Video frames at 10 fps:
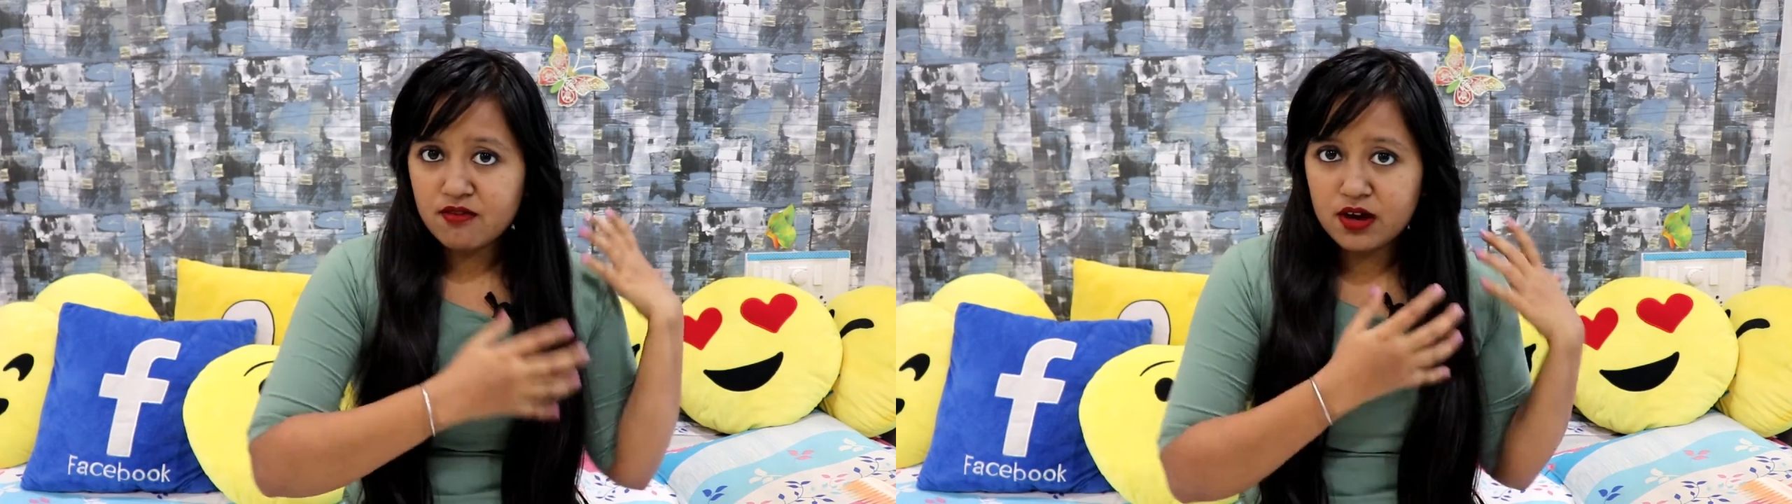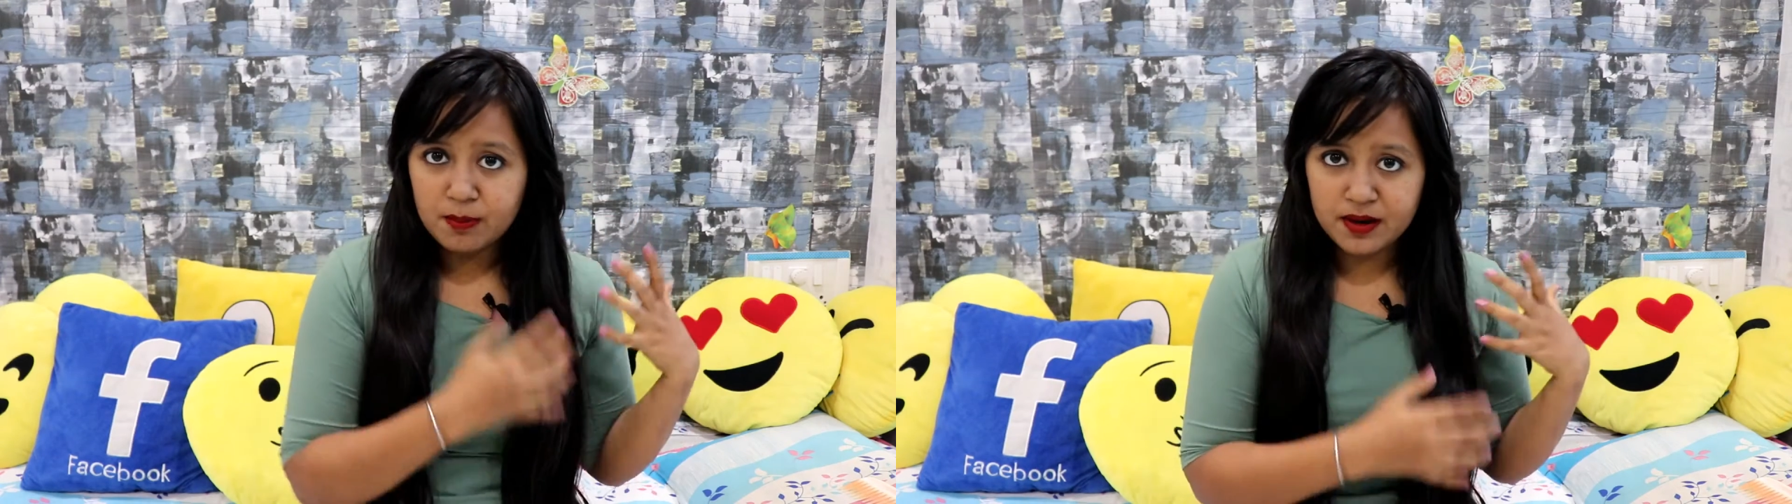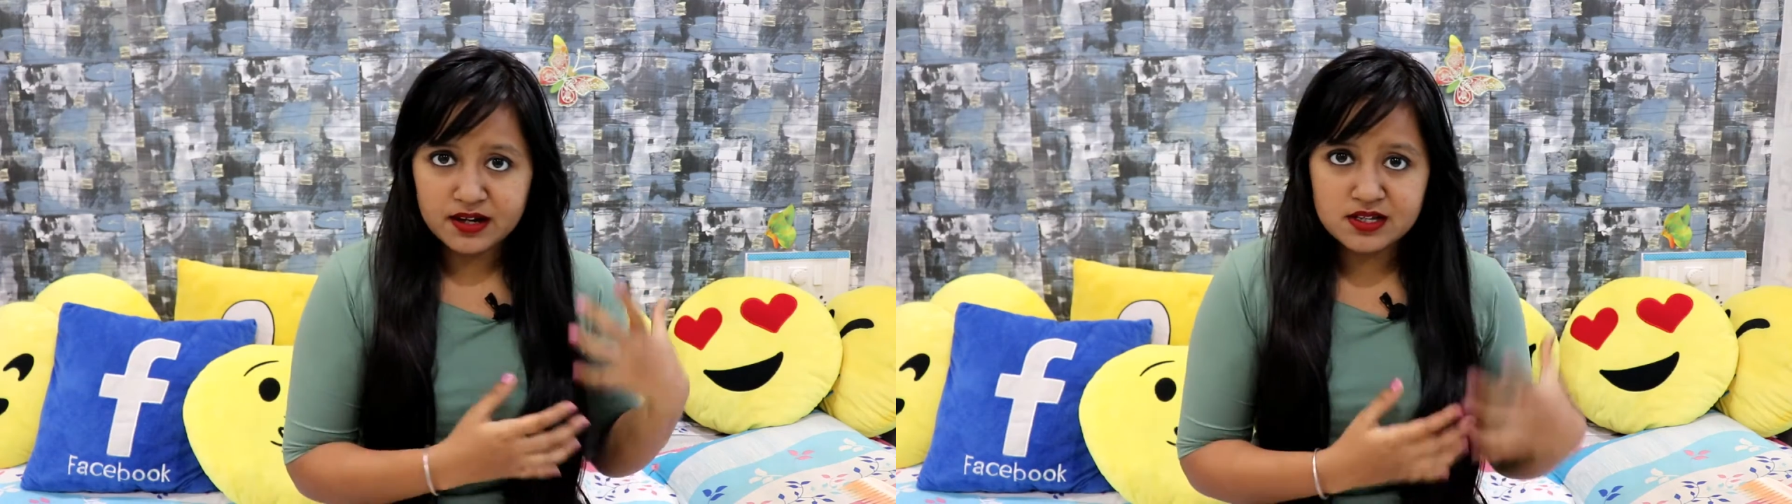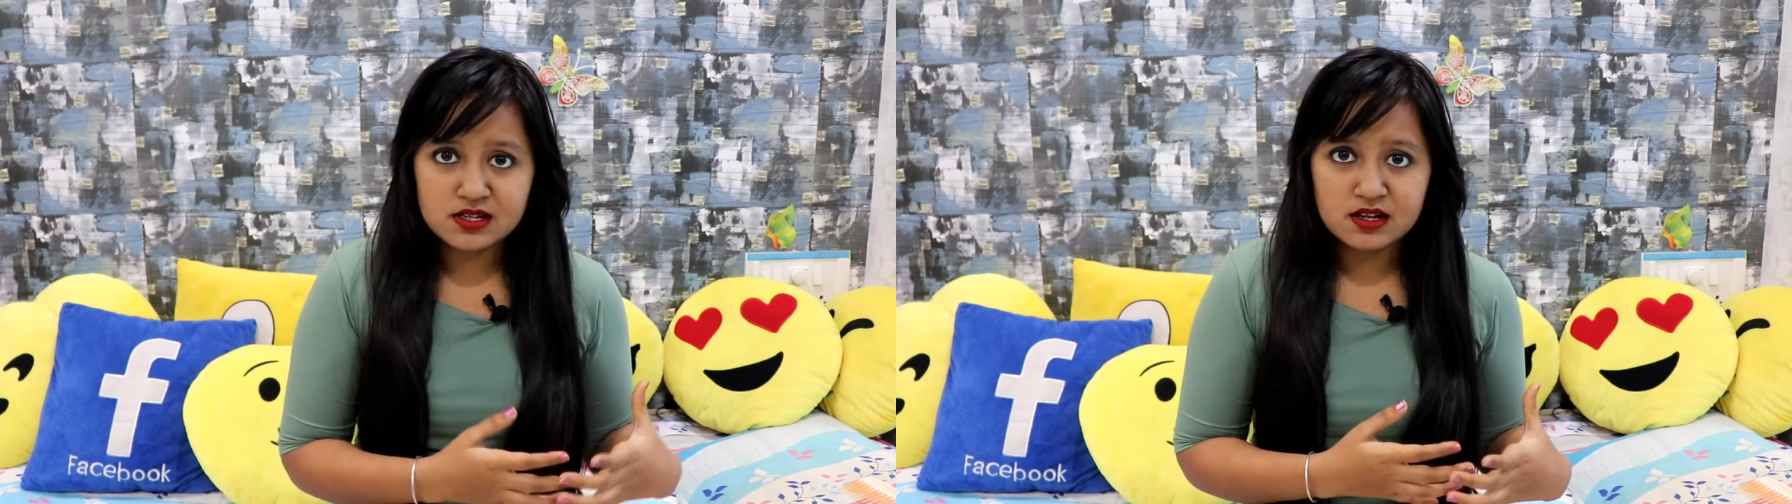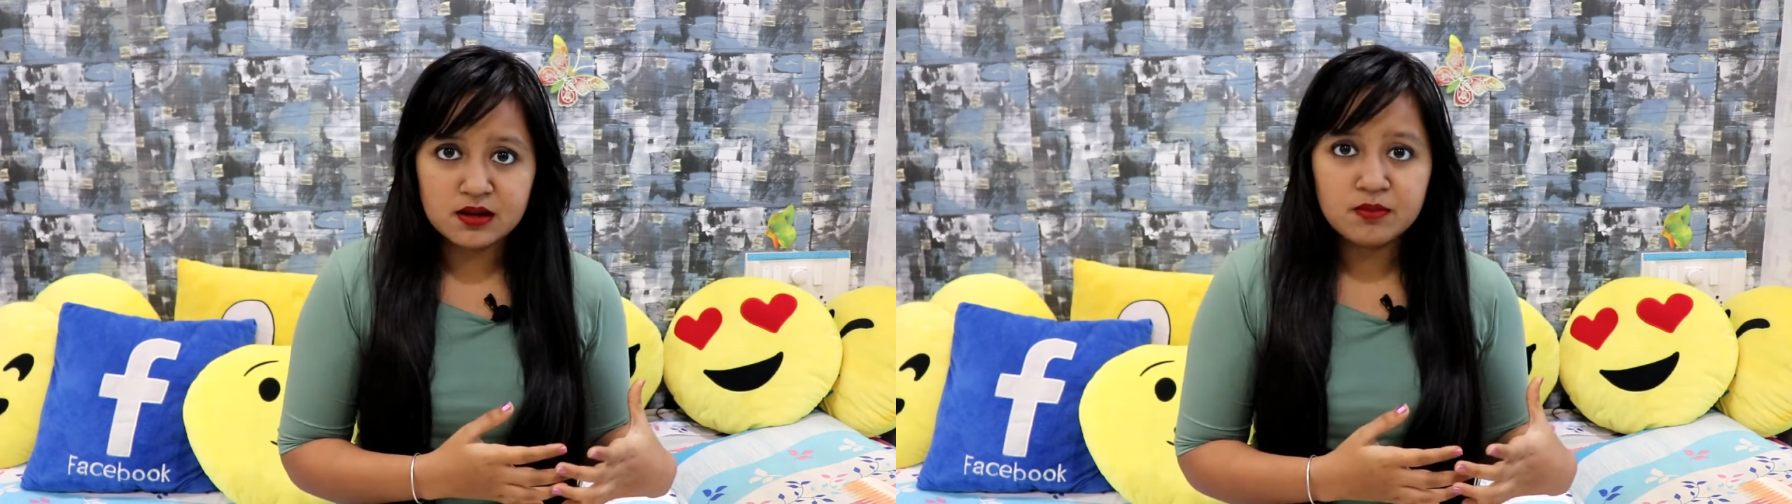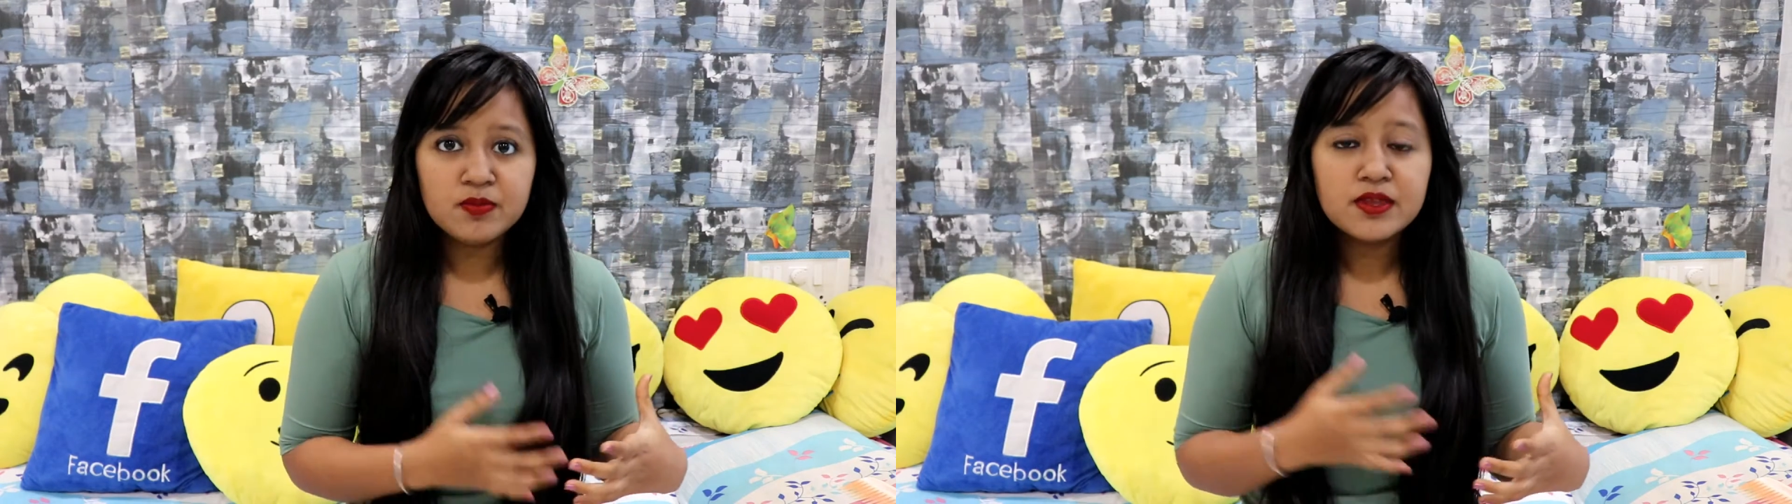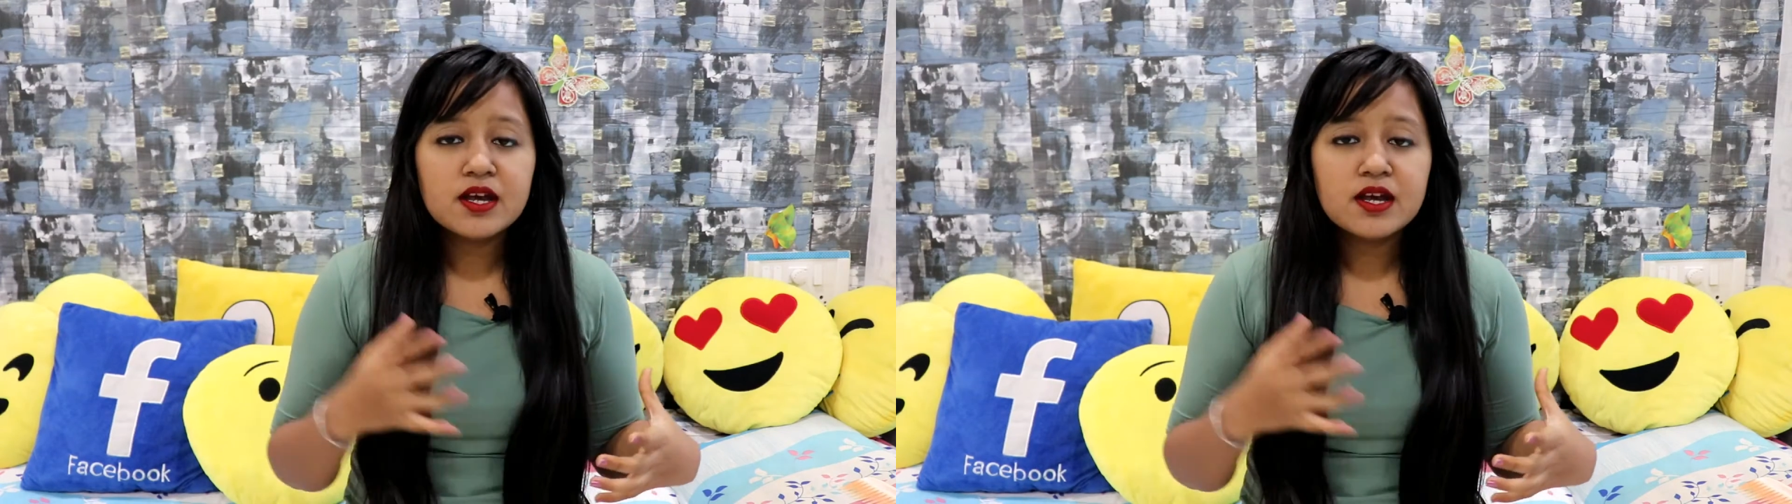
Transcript: applied serum,